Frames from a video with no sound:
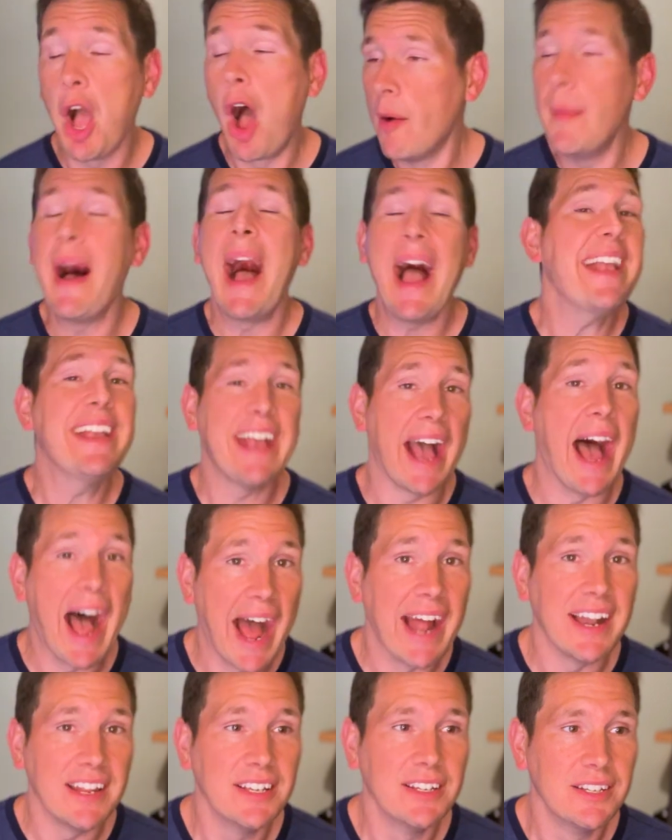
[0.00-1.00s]
"Oh my
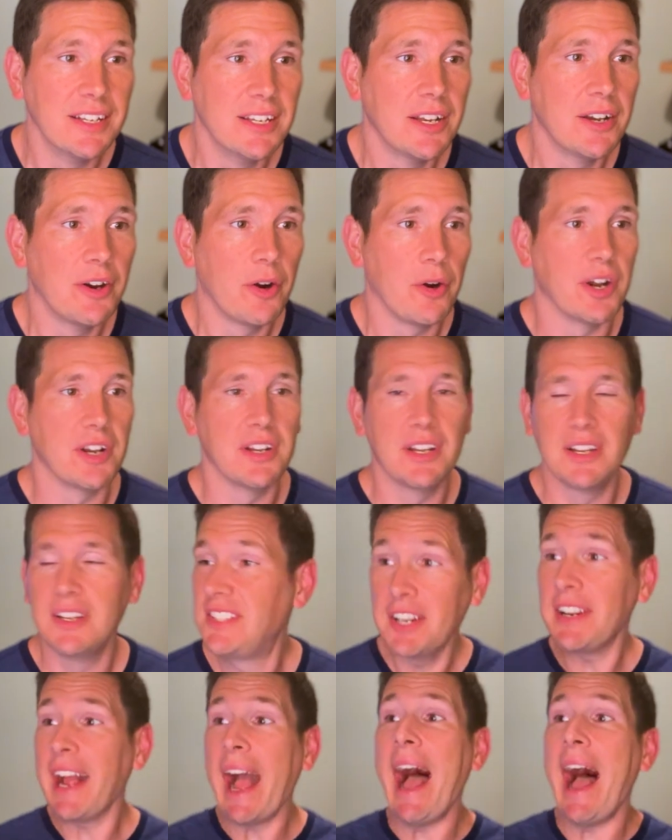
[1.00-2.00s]
God," or
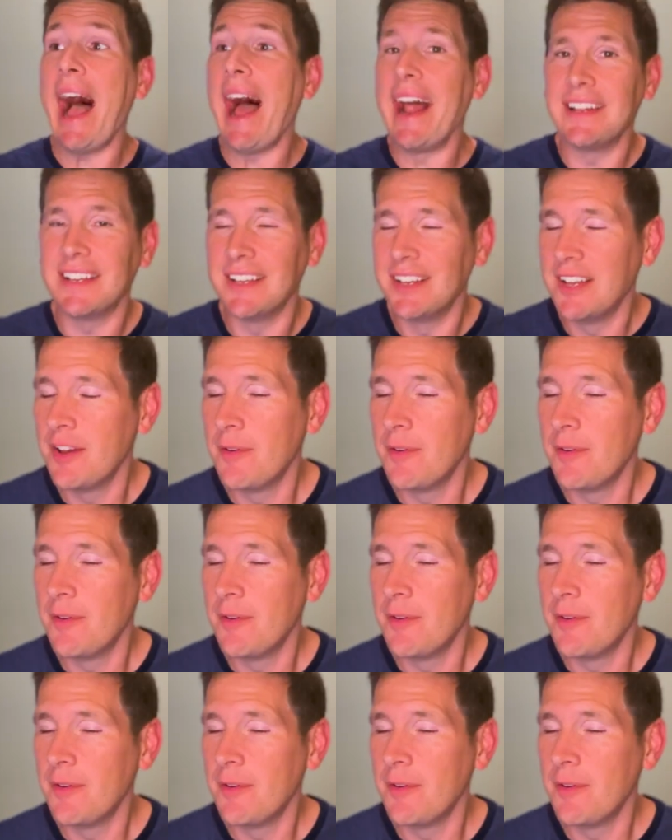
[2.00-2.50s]
"Dear God."